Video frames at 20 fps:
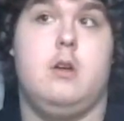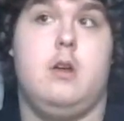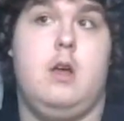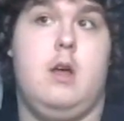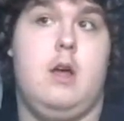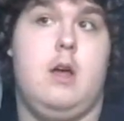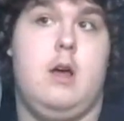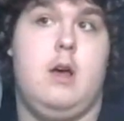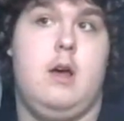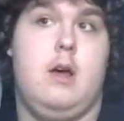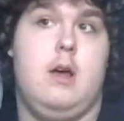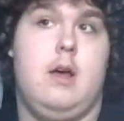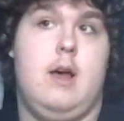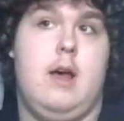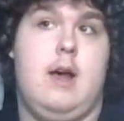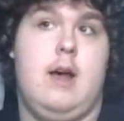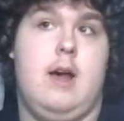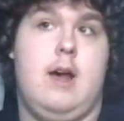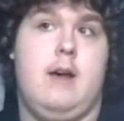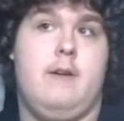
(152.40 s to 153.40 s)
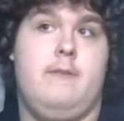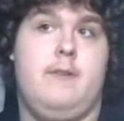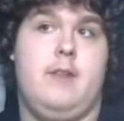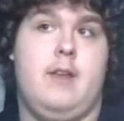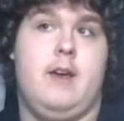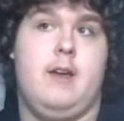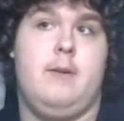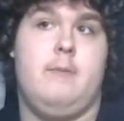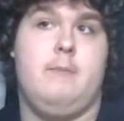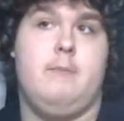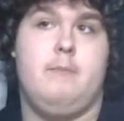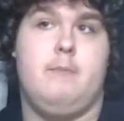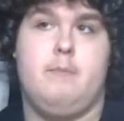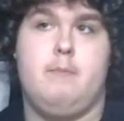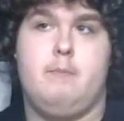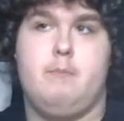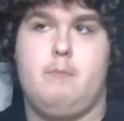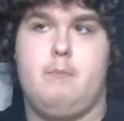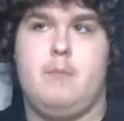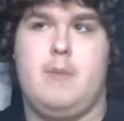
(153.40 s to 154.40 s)
Uh, I feel like
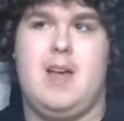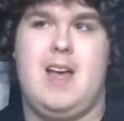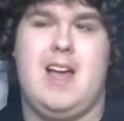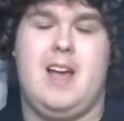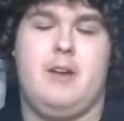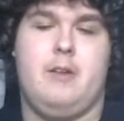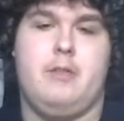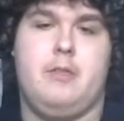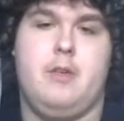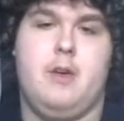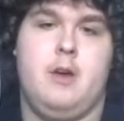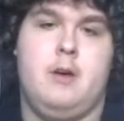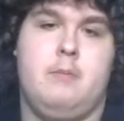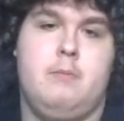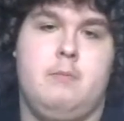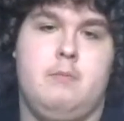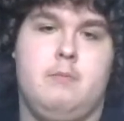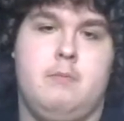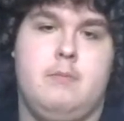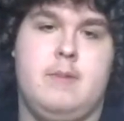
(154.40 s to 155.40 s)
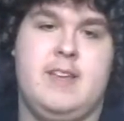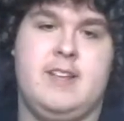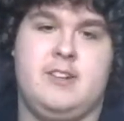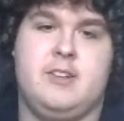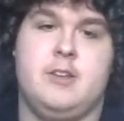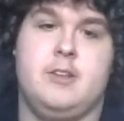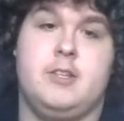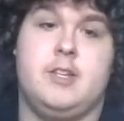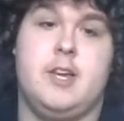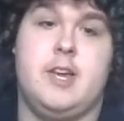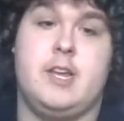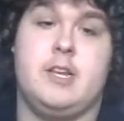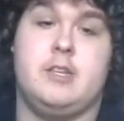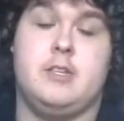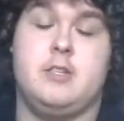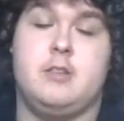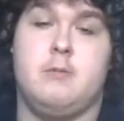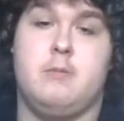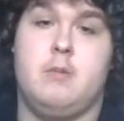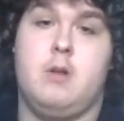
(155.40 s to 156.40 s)
Agatha is going to turn into
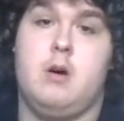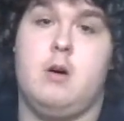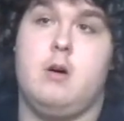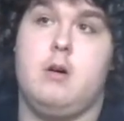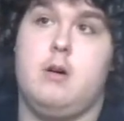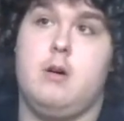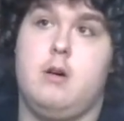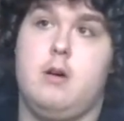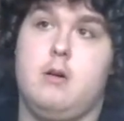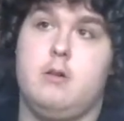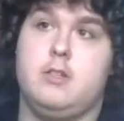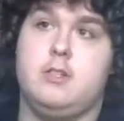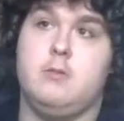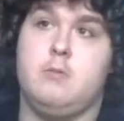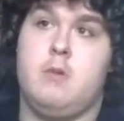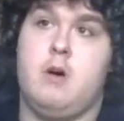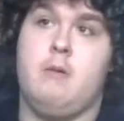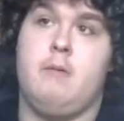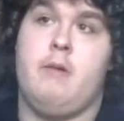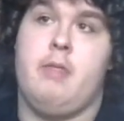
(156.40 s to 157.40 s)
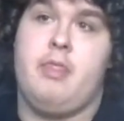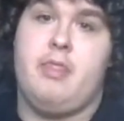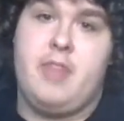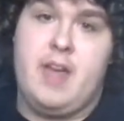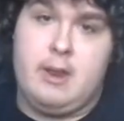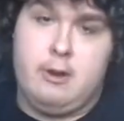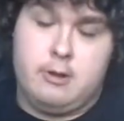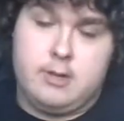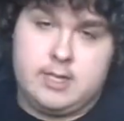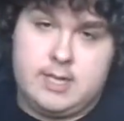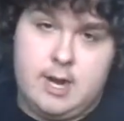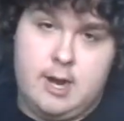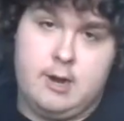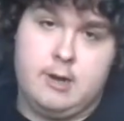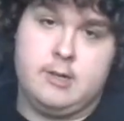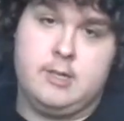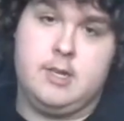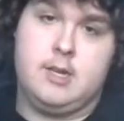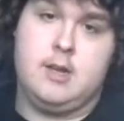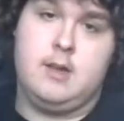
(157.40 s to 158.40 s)
somewhat, somewhat of a Thanos
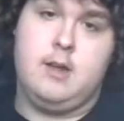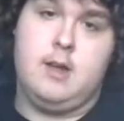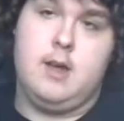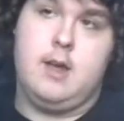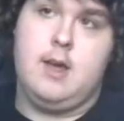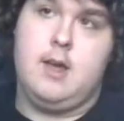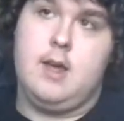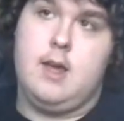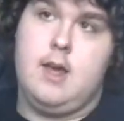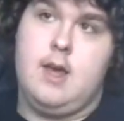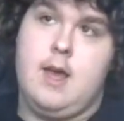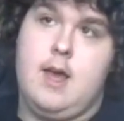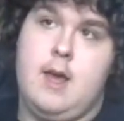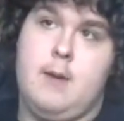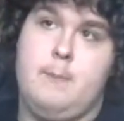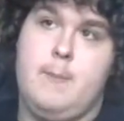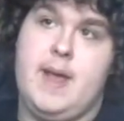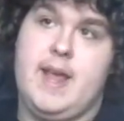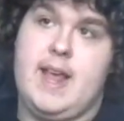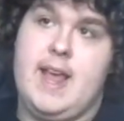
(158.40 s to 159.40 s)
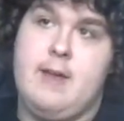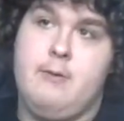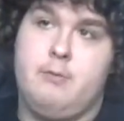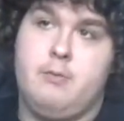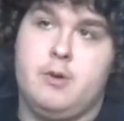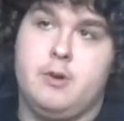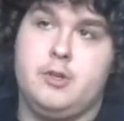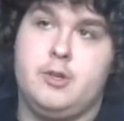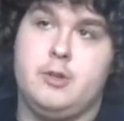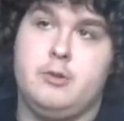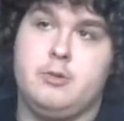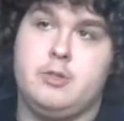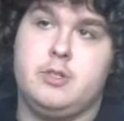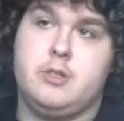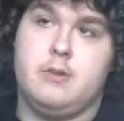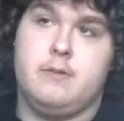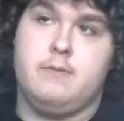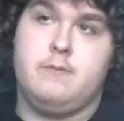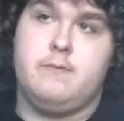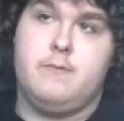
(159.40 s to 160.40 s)
character and make everyone do
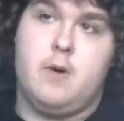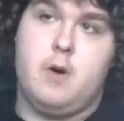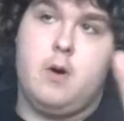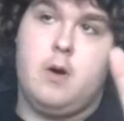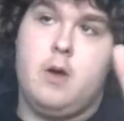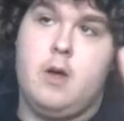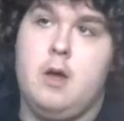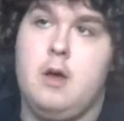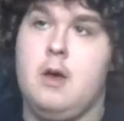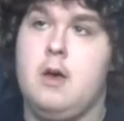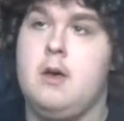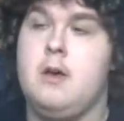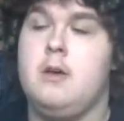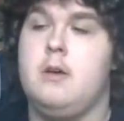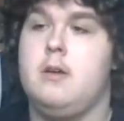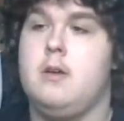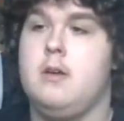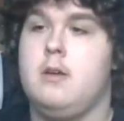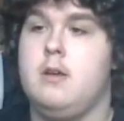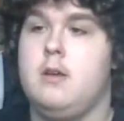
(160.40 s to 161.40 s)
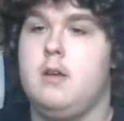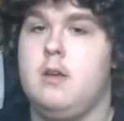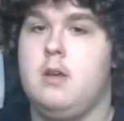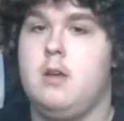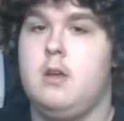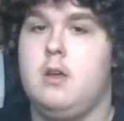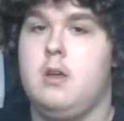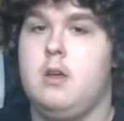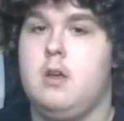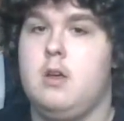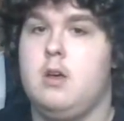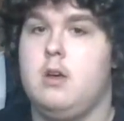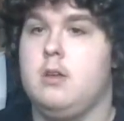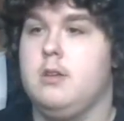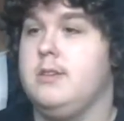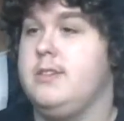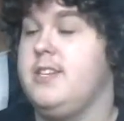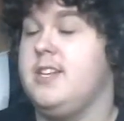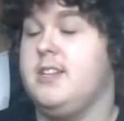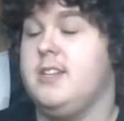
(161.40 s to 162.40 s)
stuff for her
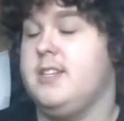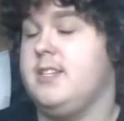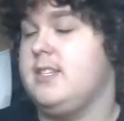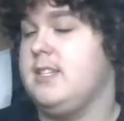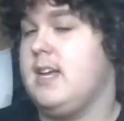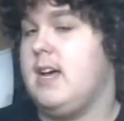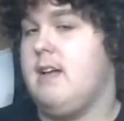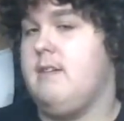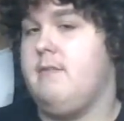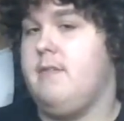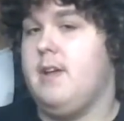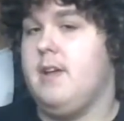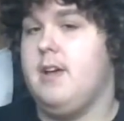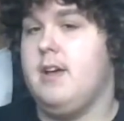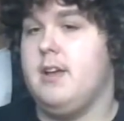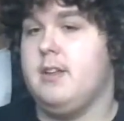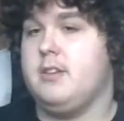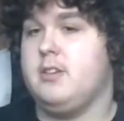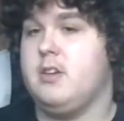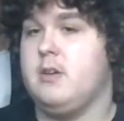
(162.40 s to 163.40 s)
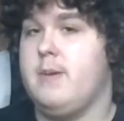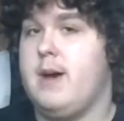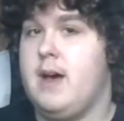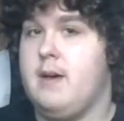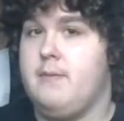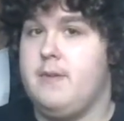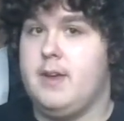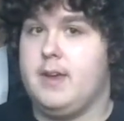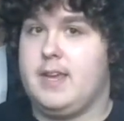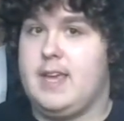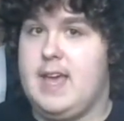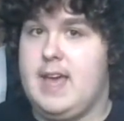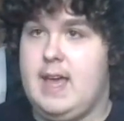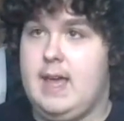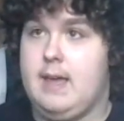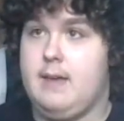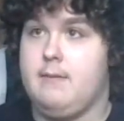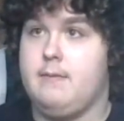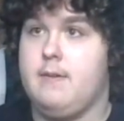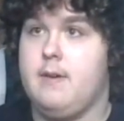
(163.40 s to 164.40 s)
until it's time for her to come out of her
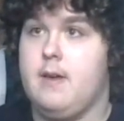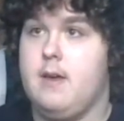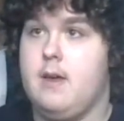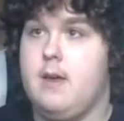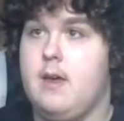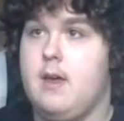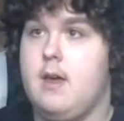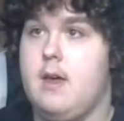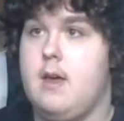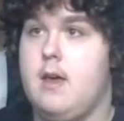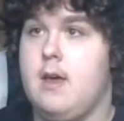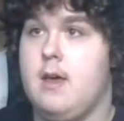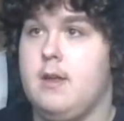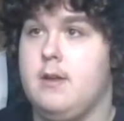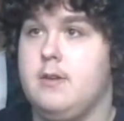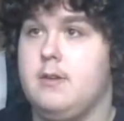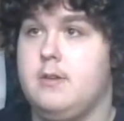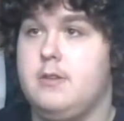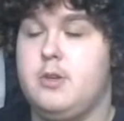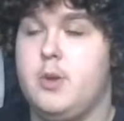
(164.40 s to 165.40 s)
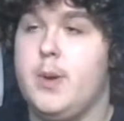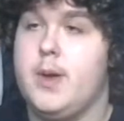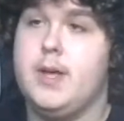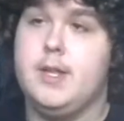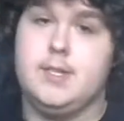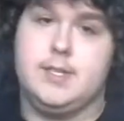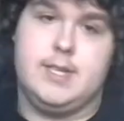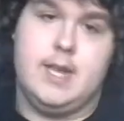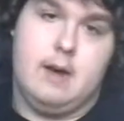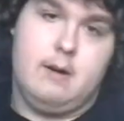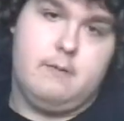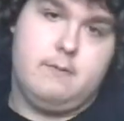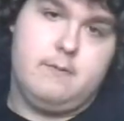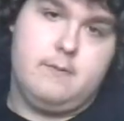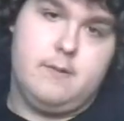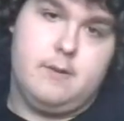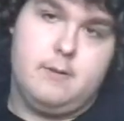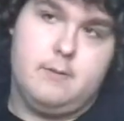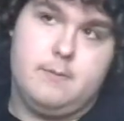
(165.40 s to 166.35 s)
cave and do it herself.